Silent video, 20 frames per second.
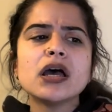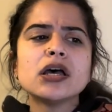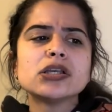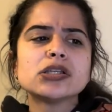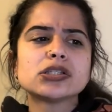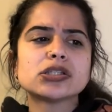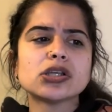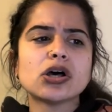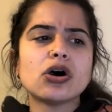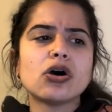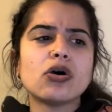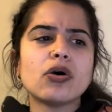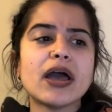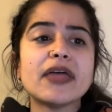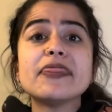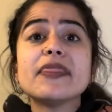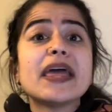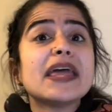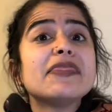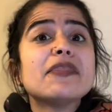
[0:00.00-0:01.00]
So,
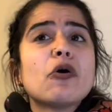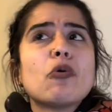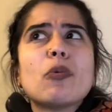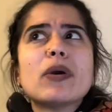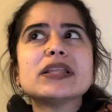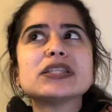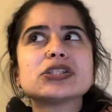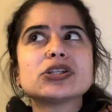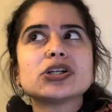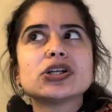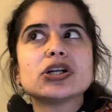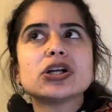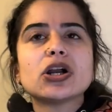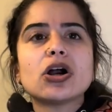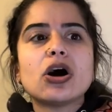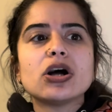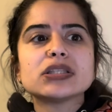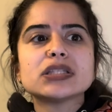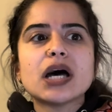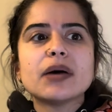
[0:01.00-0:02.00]
and in the winter
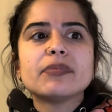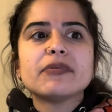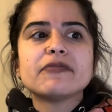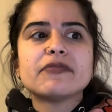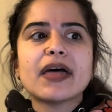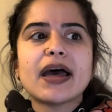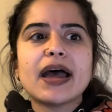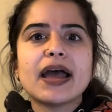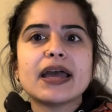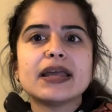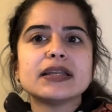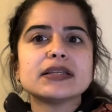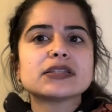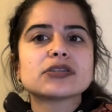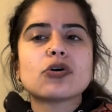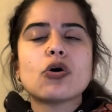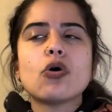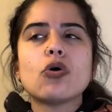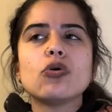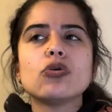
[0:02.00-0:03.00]
on top of that, and it's
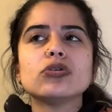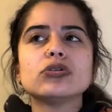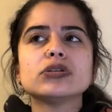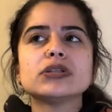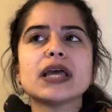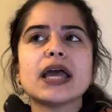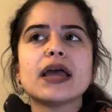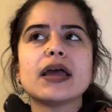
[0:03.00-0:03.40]
cold